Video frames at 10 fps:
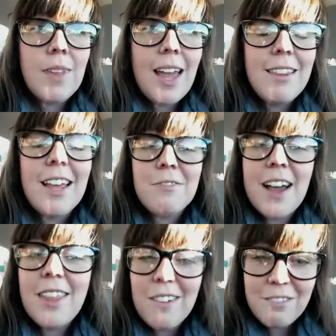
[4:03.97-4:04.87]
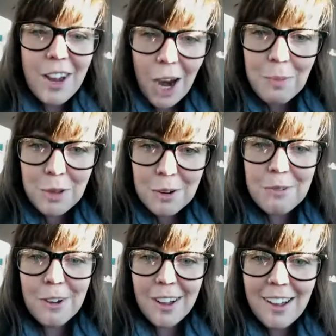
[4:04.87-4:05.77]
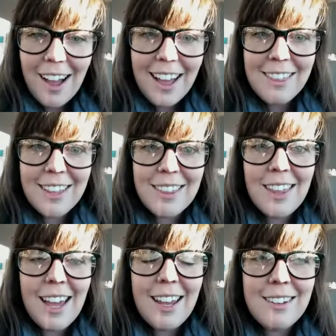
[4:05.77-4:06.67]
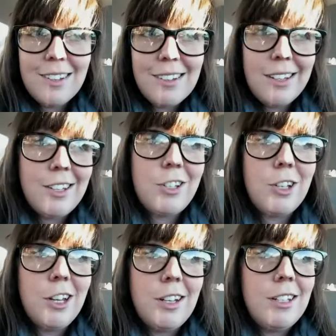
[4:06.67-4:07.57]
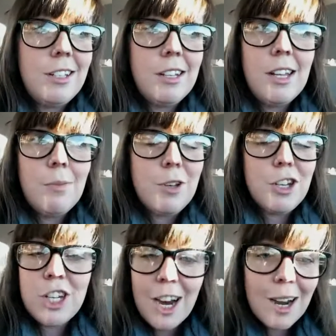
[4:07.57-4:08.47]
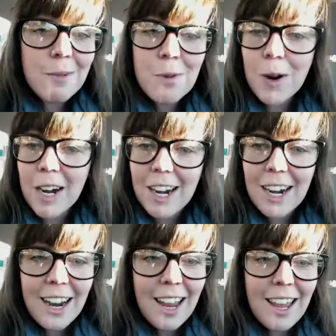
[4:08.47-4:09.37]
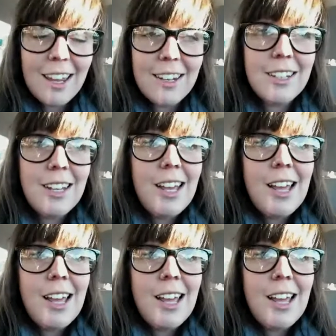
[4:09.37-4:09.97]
And I find that very beautiful. I think that should be shared more and